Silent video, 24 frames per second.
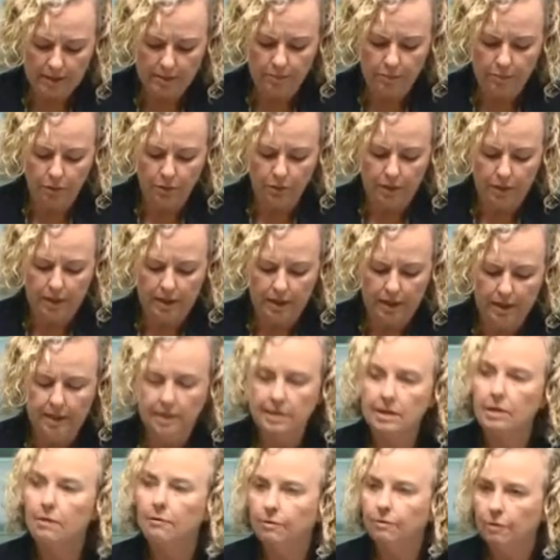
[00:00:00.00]

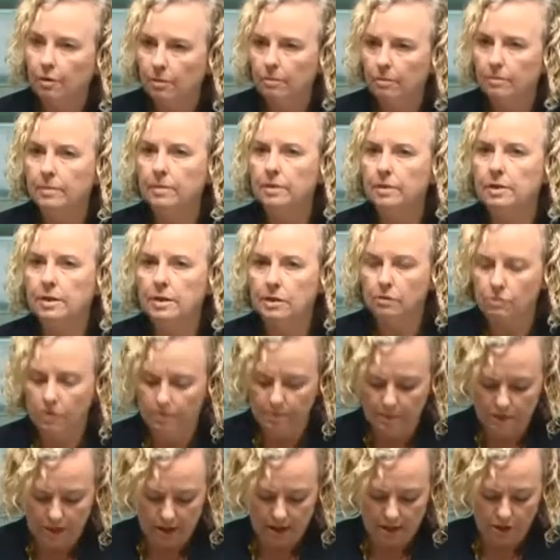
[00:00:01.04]
employees from
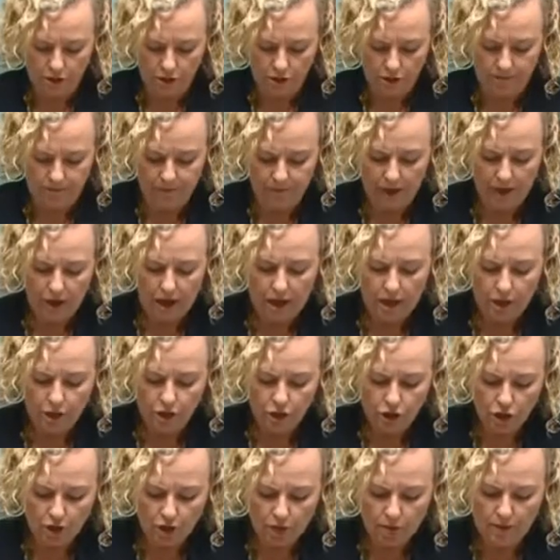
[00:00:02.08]
discrimination. It
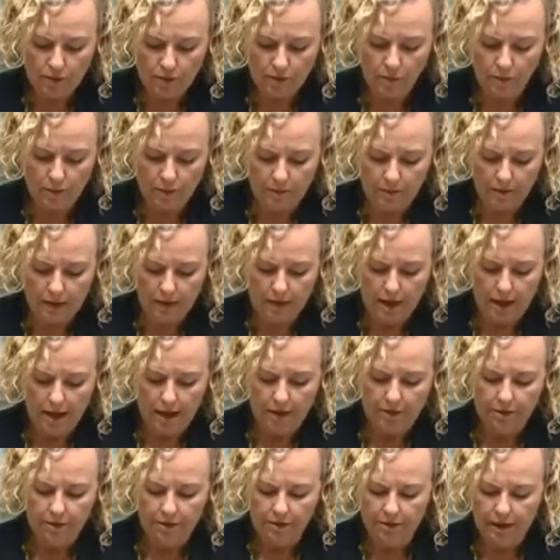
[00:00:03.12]
shows women
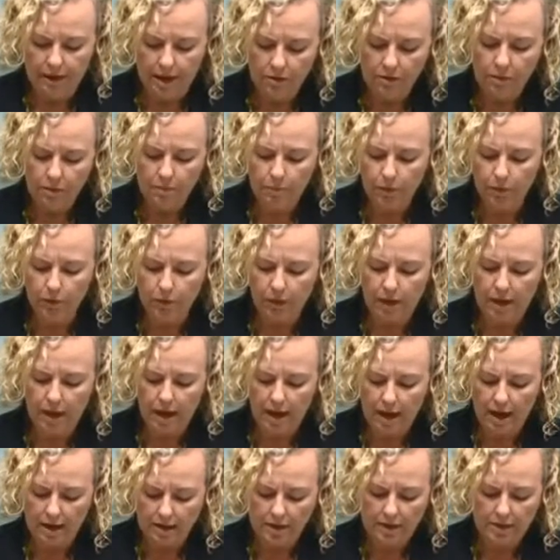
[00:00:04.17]
that their employer
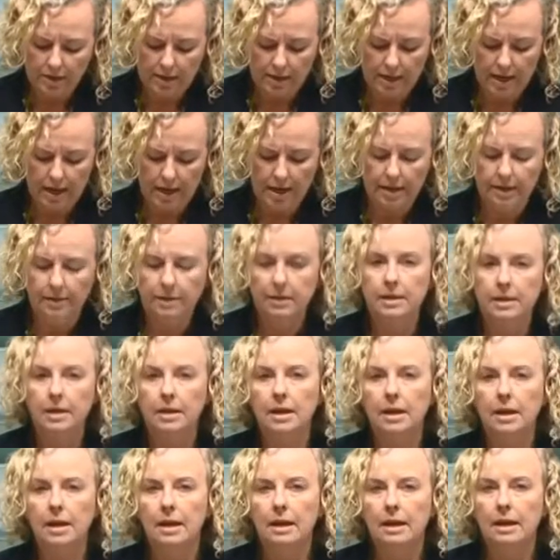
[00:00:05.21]
understands,
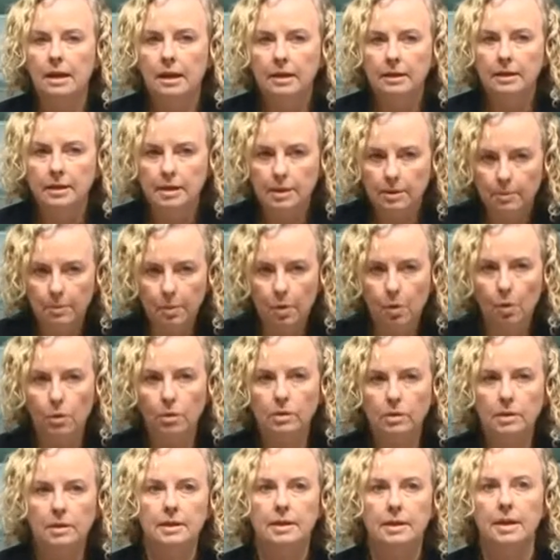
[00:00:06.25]

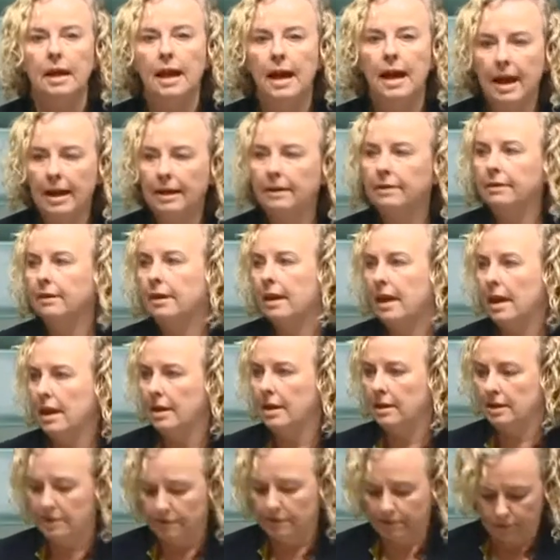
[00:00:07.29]
supports, and
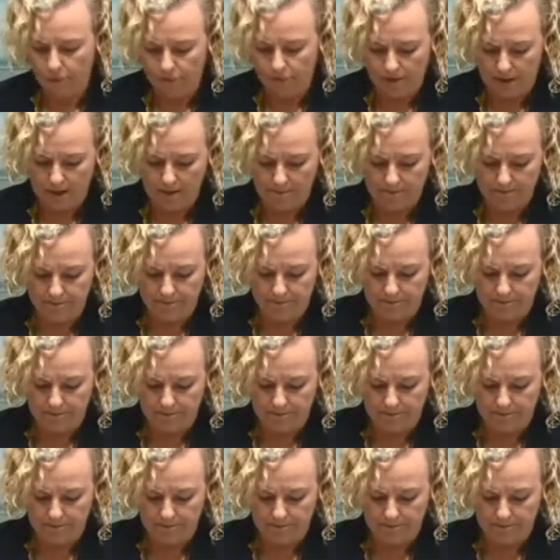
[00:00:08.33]
cares for them.